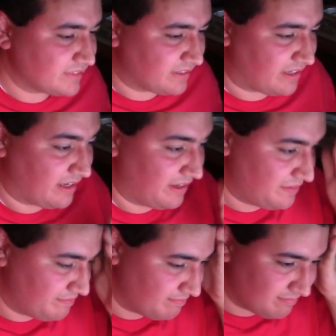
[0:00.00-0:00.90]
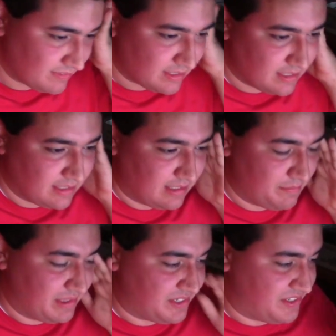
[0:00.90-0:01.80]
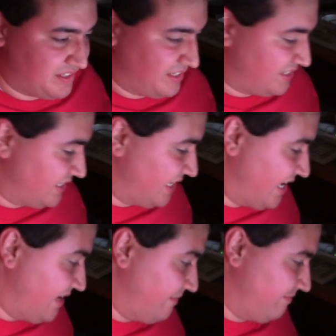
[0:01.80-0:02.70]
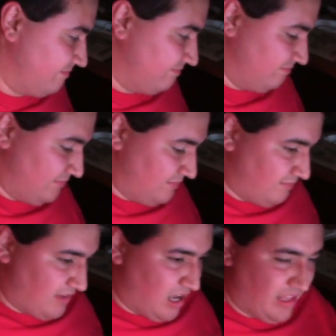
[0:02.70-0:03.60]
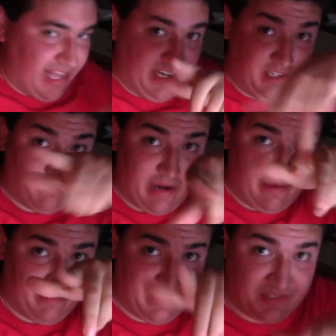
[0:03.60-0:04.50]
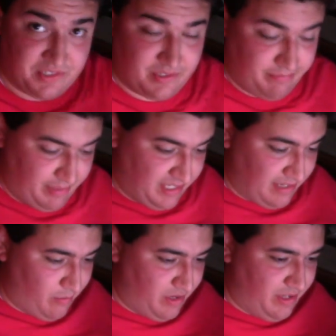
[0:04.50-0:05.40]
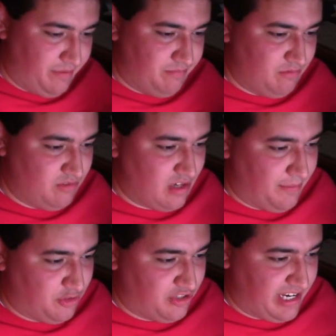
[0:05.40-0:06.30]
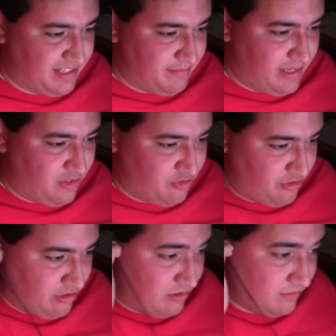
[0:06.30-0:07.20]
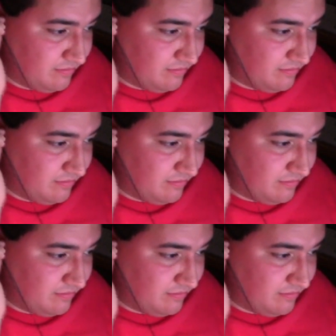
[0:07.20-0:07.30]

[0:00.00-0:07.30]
Okay. Let me listen to this again. I'll edit around this because I want to double check to make sure.